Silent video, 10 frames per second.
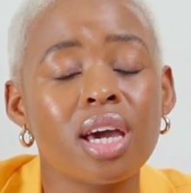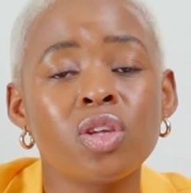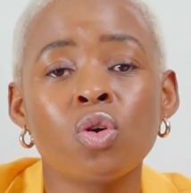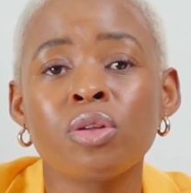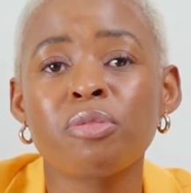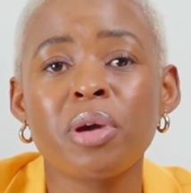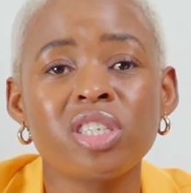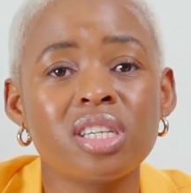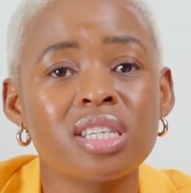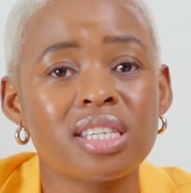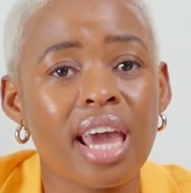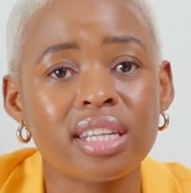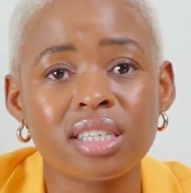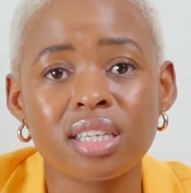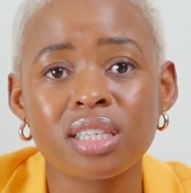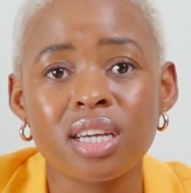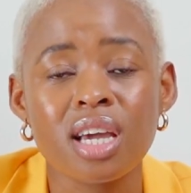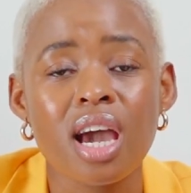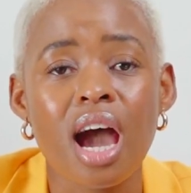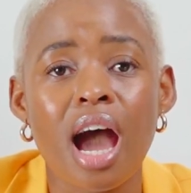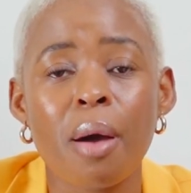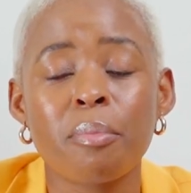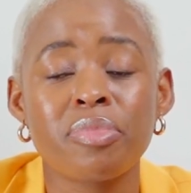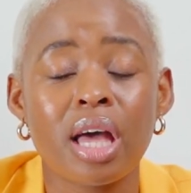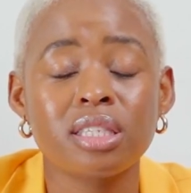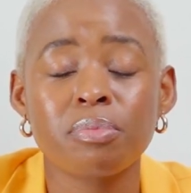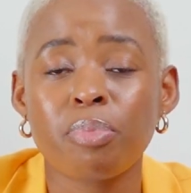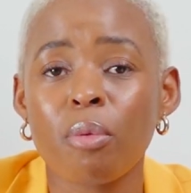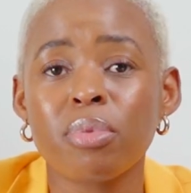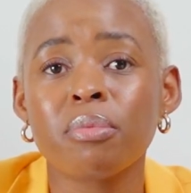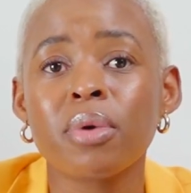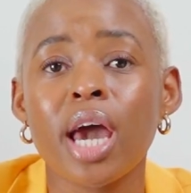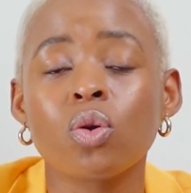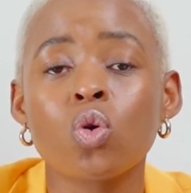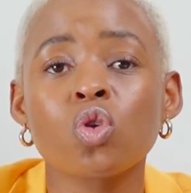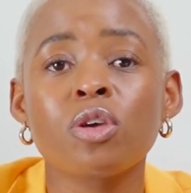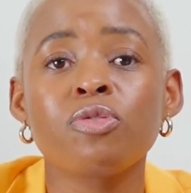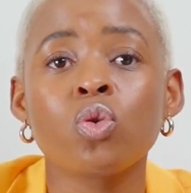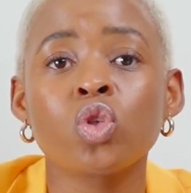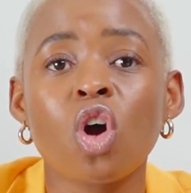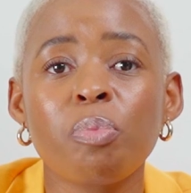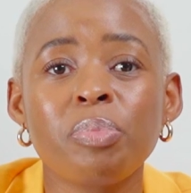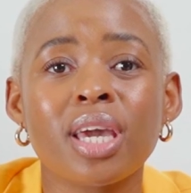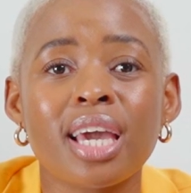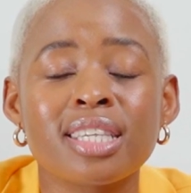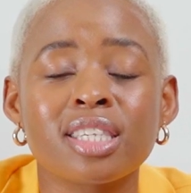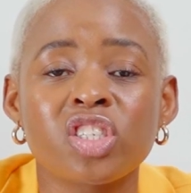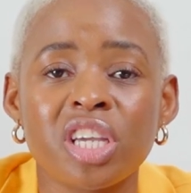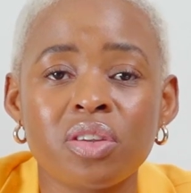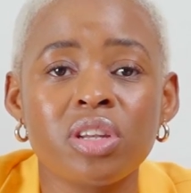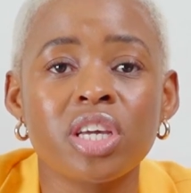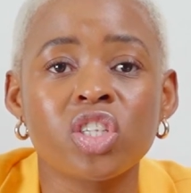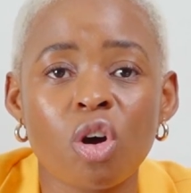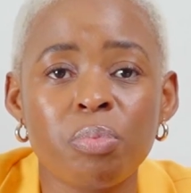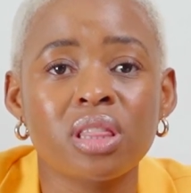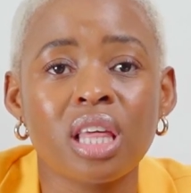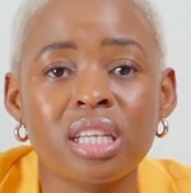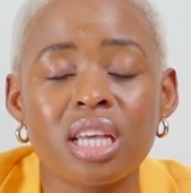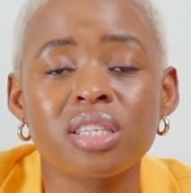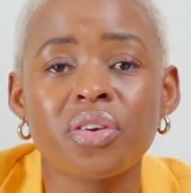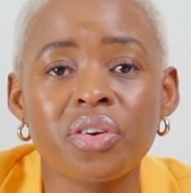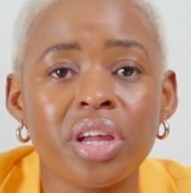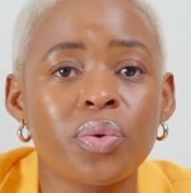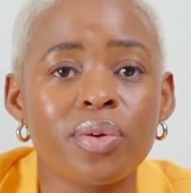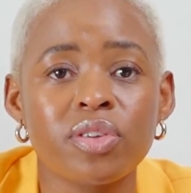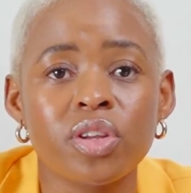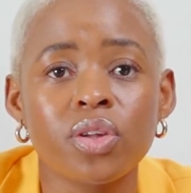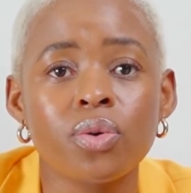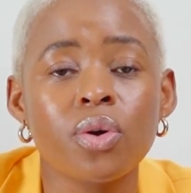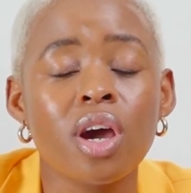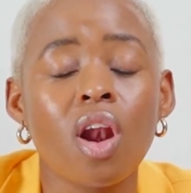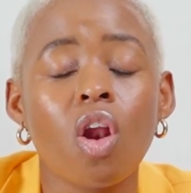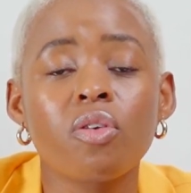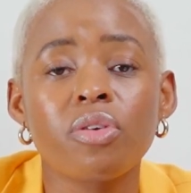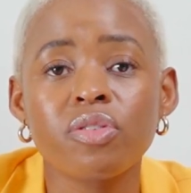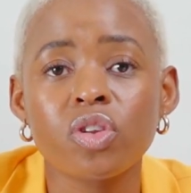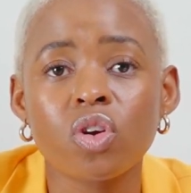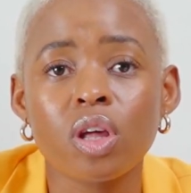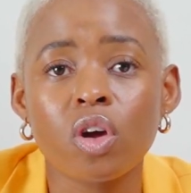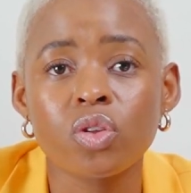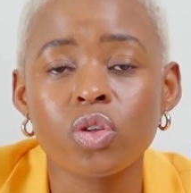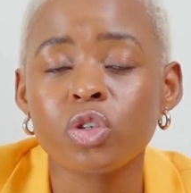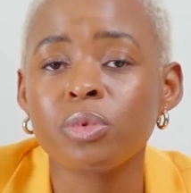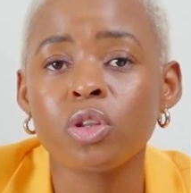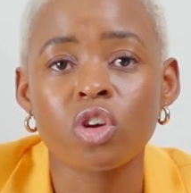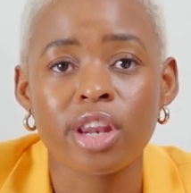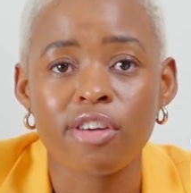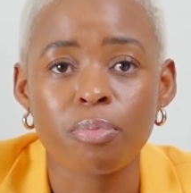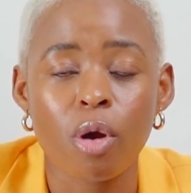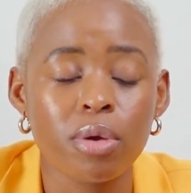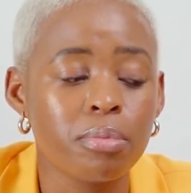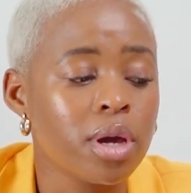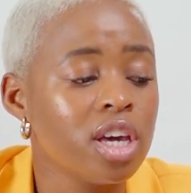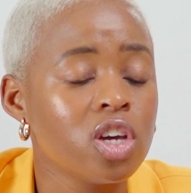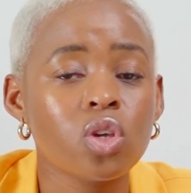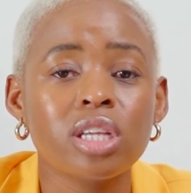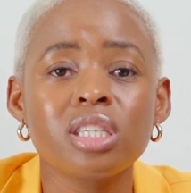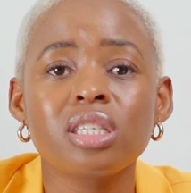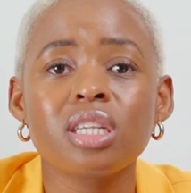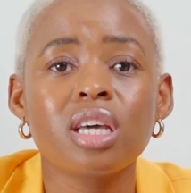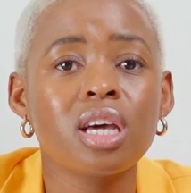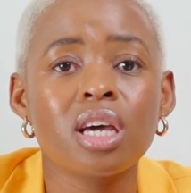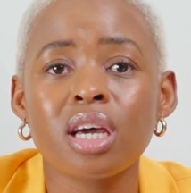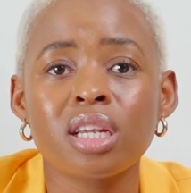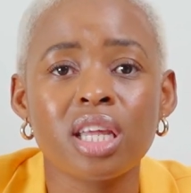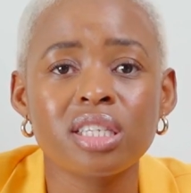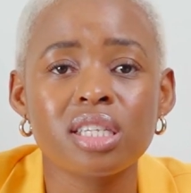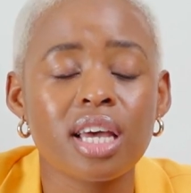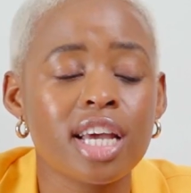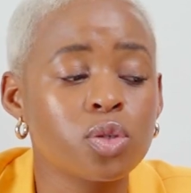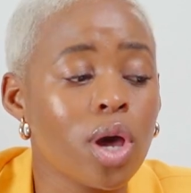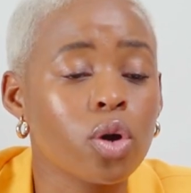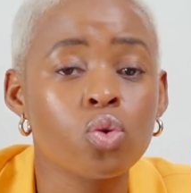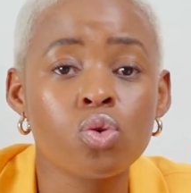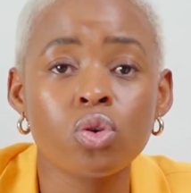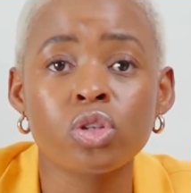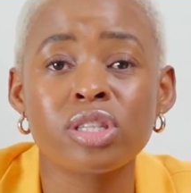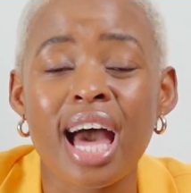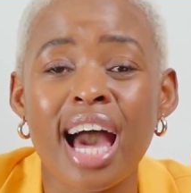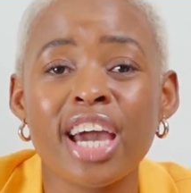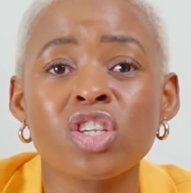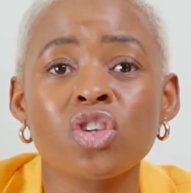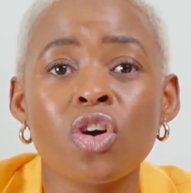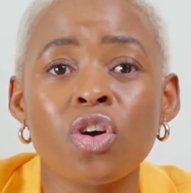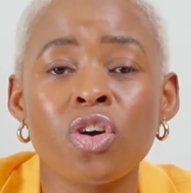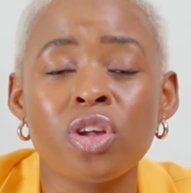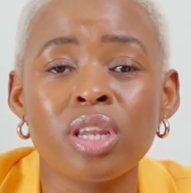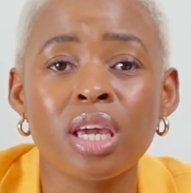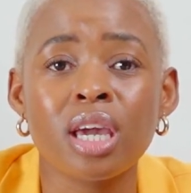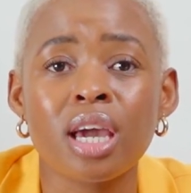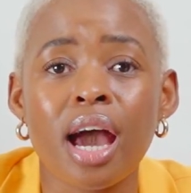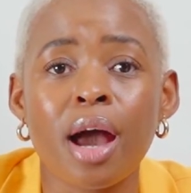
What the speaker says: your information is scattered. That's a problem. And also, if your topic is generally a topic that doesn't create revenue, a lot of revenue on YouTube, then you're gonna have a problem. So I just did an exercise where I Googled the highest earning